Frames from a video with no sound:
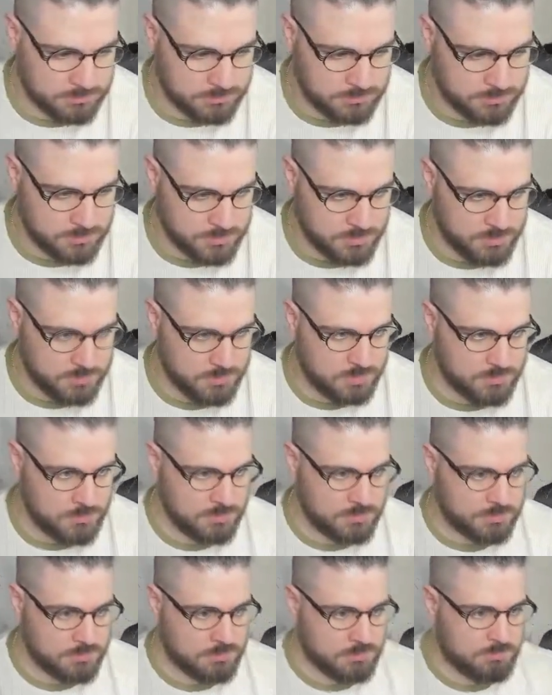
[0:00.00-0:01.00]

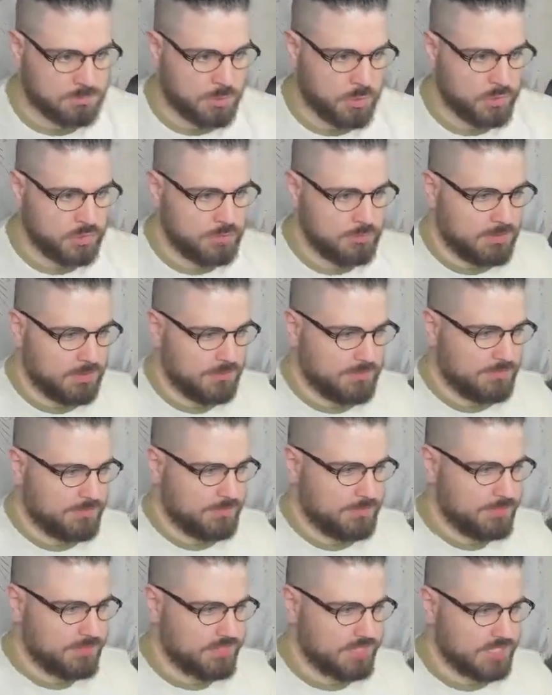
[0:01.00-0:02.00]
Pokeball
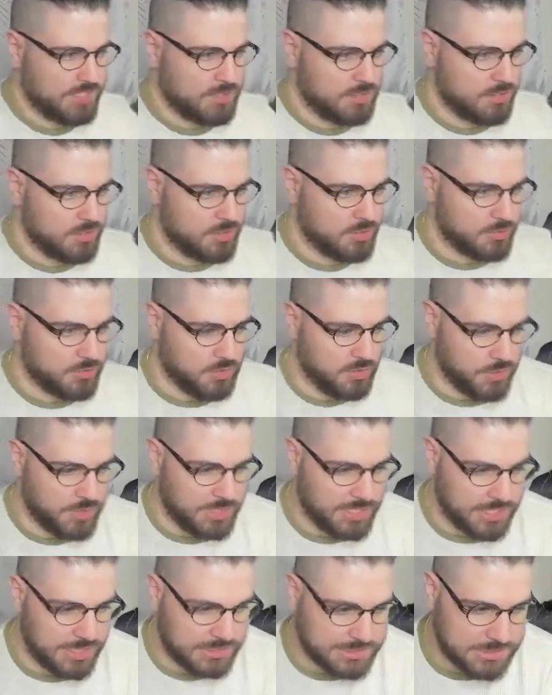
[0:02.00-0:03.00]
first to get Articuno
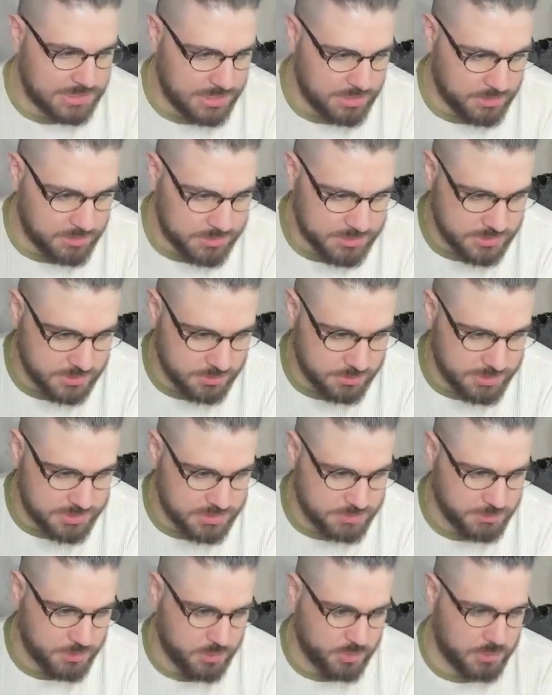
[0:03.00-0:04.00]
EX out, because otherwise
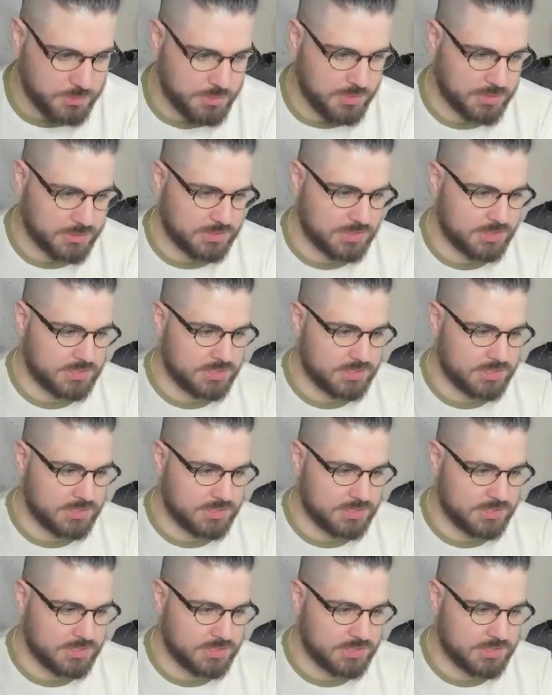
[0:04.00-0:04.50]
the Pokeball does